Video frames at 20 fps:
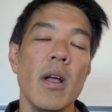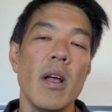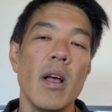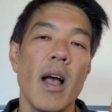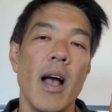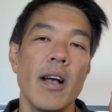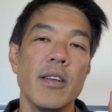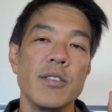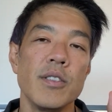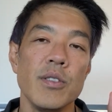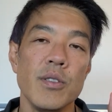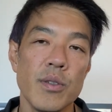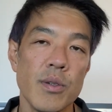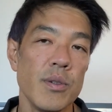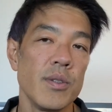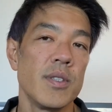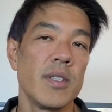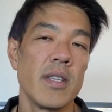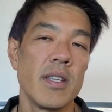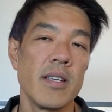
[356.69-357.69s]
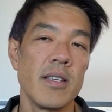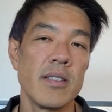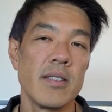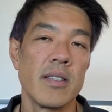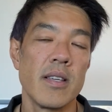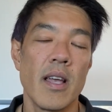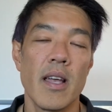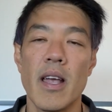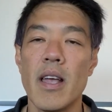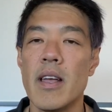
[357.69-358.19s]
has used
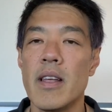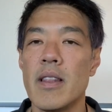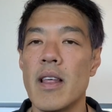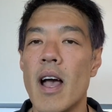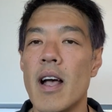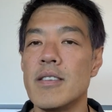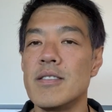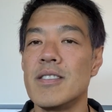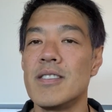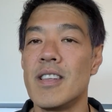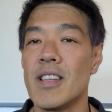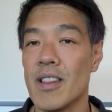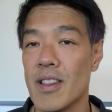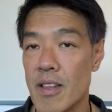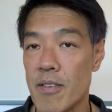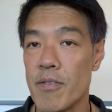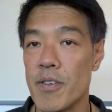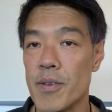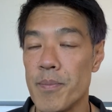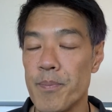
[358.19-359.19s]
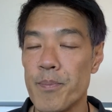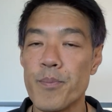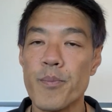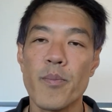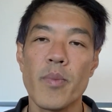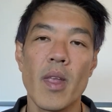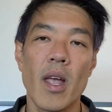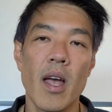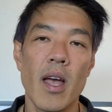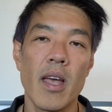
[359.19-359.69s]
this and has delivered
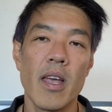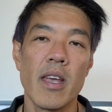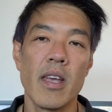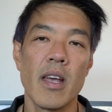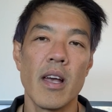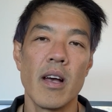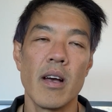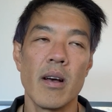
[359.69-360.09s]
a